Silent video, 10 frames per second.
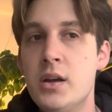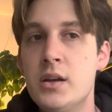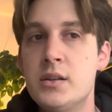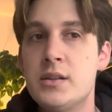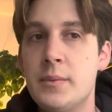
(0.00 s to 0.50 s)

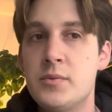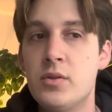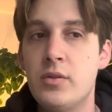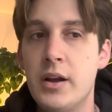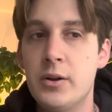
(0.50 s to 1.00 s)

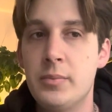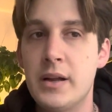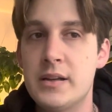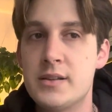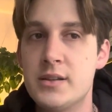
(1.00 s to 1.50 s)

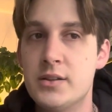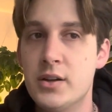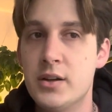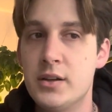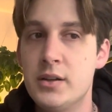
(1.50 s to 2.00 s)
septorhinoplasty
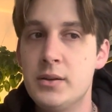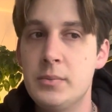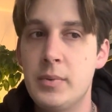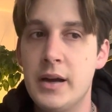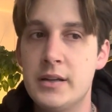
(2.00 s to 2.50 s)
done
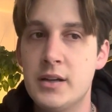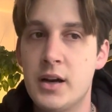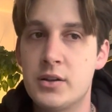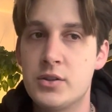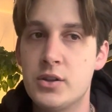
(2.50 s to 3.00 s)
by a
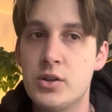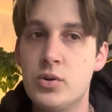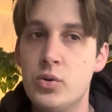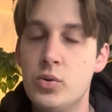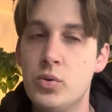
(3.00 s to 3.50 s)
doctor
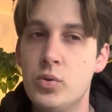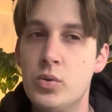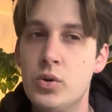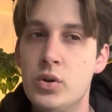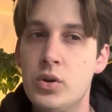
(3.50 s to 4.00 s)
who
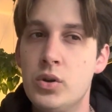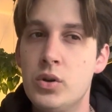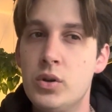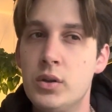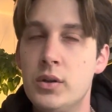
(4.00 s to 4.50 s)

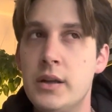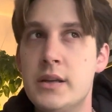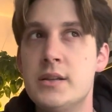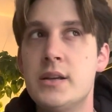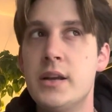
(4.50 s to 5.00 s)

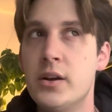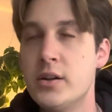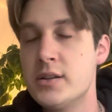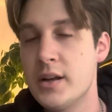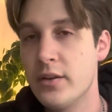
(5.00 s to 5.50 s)
is here
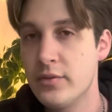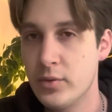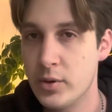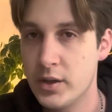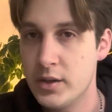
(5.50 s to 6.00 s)
in South
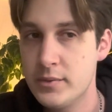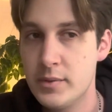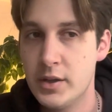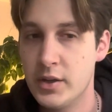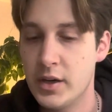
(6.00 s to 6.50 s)
Florida
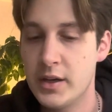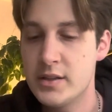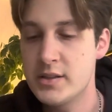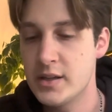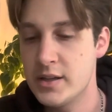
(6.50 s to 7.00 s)
in the United
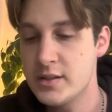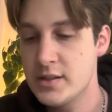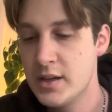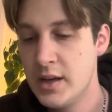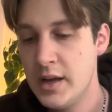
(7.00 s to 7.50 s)
States.
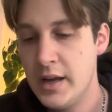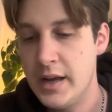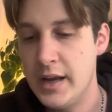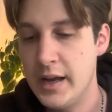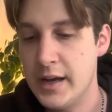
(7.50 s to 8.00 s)

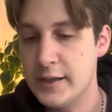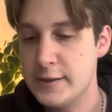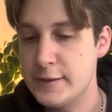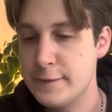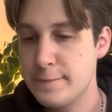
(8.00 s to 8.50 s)
And